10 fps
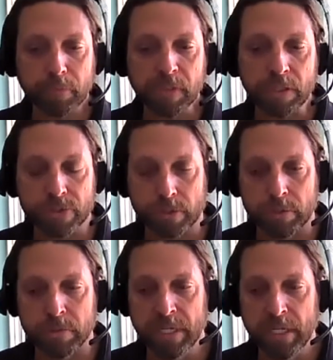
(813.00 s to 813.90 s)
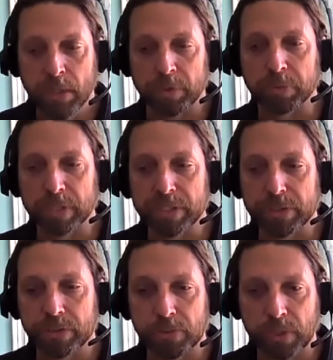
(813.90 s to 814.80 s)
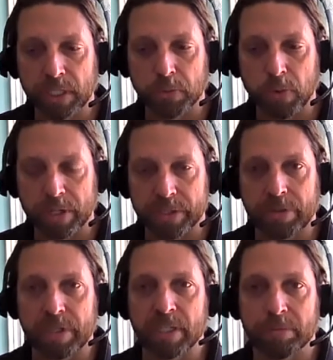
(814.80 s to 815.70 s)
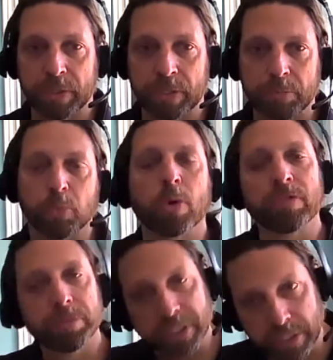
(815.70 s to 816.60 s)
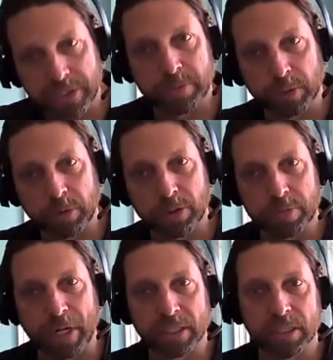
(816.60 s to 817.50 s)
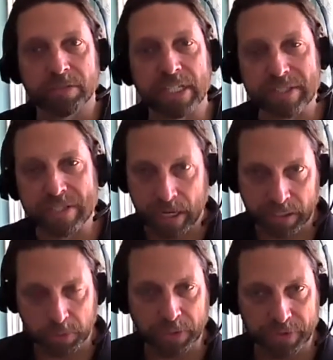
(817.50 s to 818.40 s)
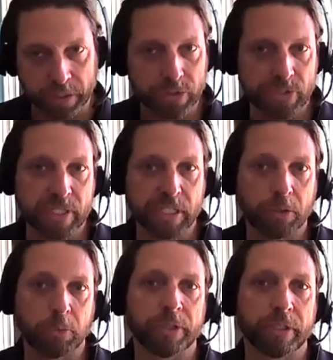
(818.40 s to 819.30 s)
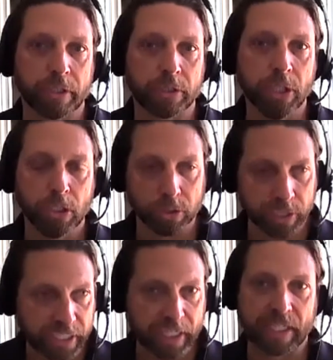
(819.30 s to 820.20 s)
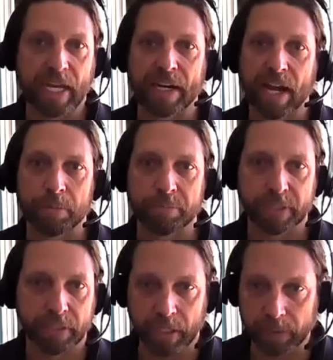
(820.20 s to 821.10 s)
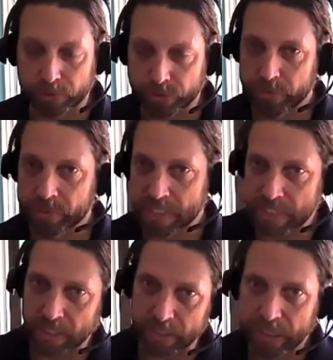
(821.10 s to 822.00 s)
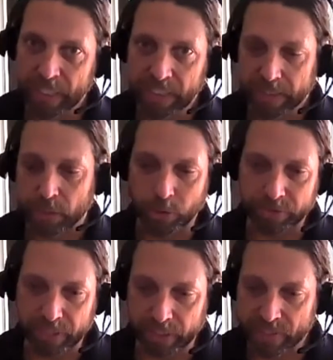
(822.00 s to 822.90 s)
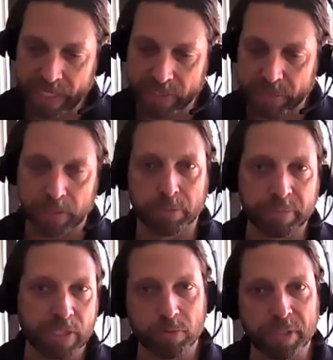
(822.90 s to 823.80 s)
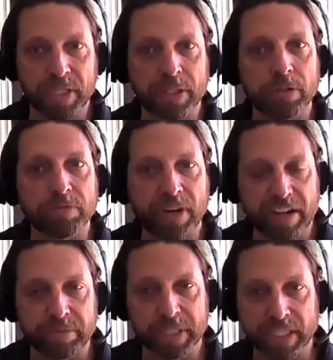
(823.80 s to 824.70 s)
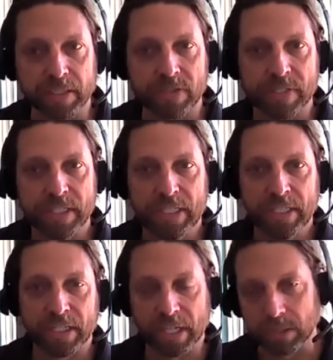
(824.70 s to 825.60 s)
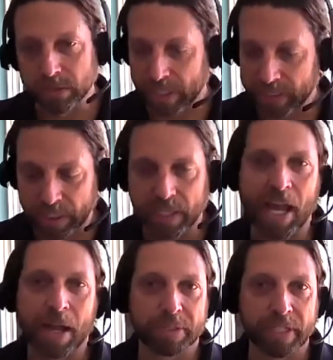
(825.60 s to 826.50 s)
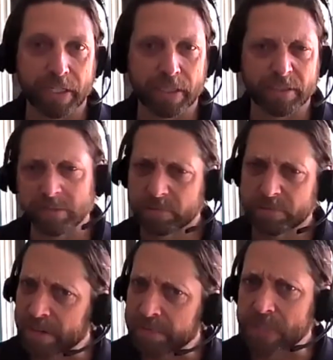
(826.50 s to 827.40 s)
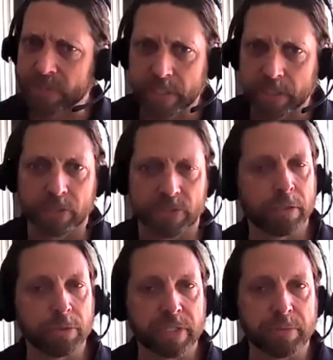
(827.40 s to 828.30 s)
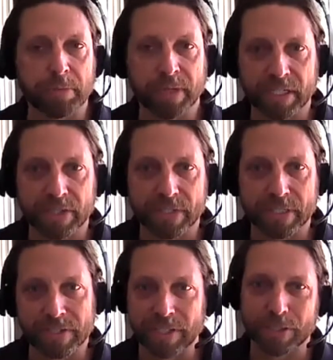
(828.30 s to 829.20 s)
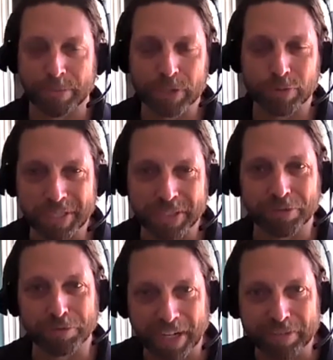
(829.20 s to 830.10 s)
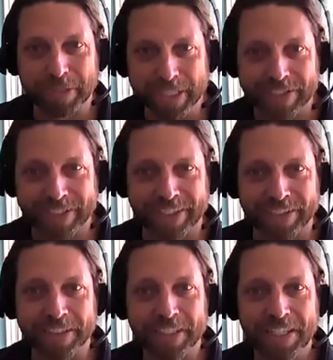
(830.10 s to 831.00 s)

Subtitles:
So we really do want to think about it more from the customer perspective and exactly what they're seeing when they're looking at that app and seeing, if it says that the bus will be there in 5 minutes, and I look at the app again 5 minutes later because I don't see my bus, and it says the bus will be there in 5 minutes again,